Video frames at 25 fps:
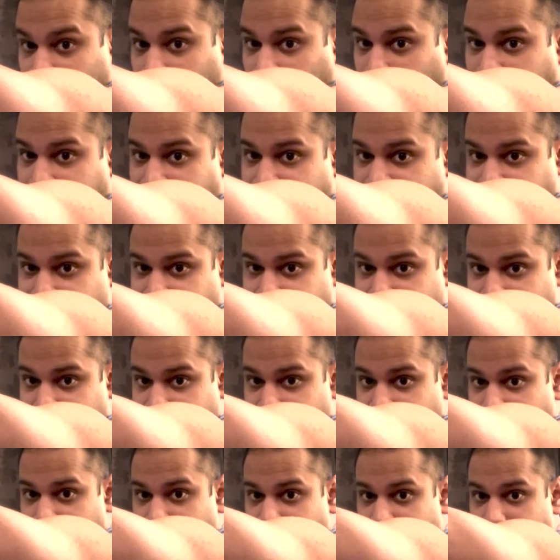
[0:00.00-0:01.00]
your lats
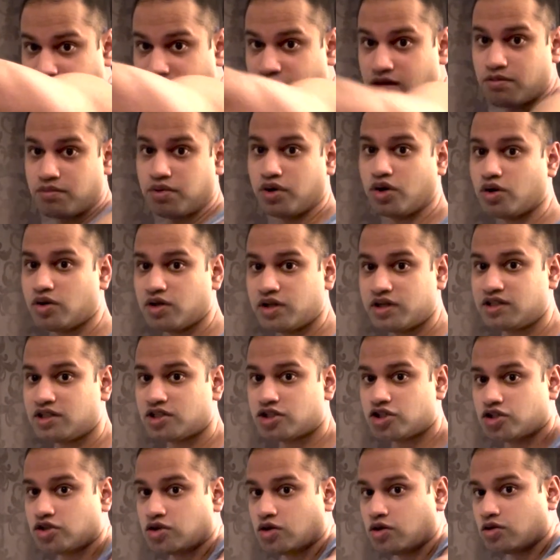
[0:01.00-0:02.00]
pulling the
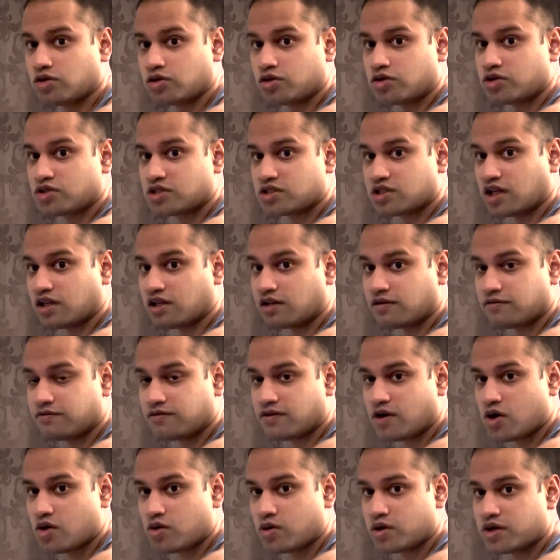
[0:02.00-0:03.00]
shoulders slightly
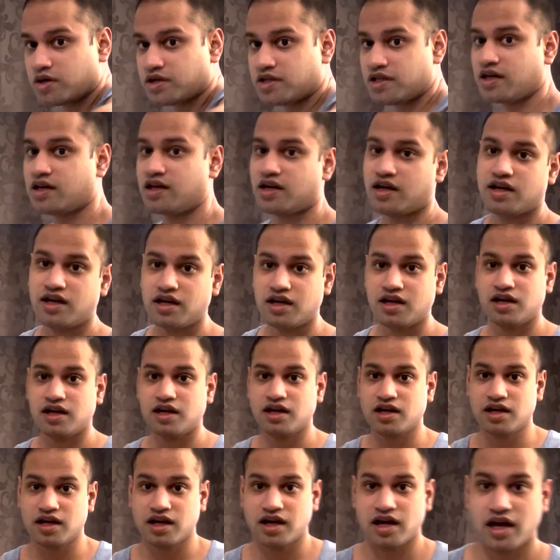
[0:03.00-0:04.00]
forward.
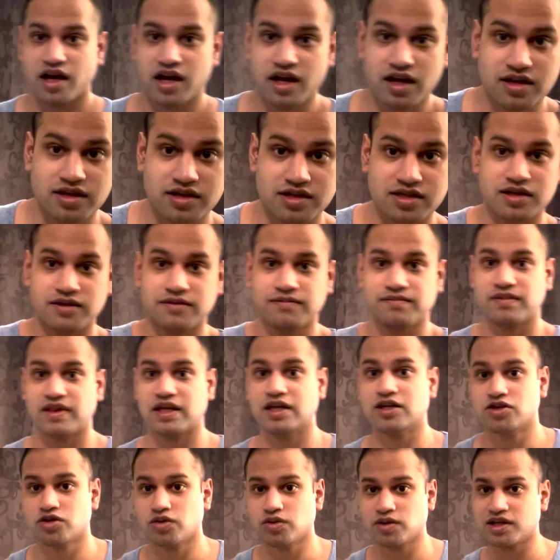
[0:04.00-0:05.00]
And
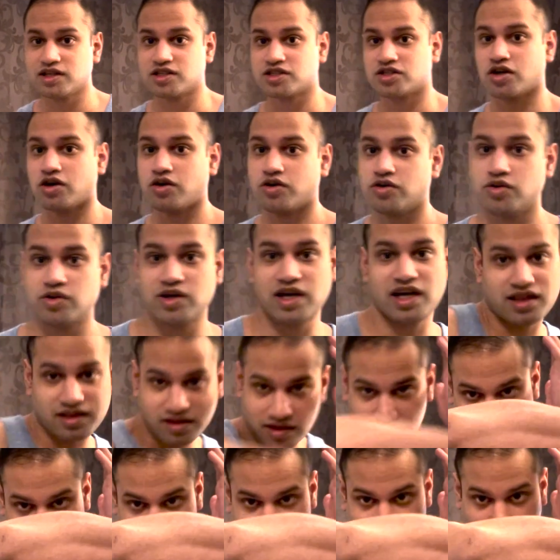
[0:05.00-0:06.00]
in doing so, you
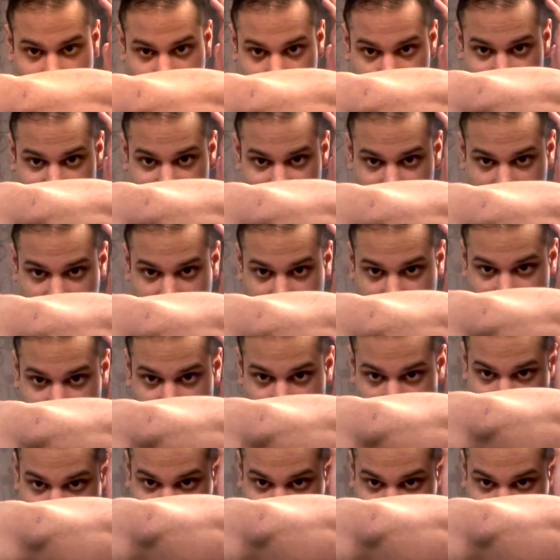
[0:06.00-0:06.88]
get that reach, you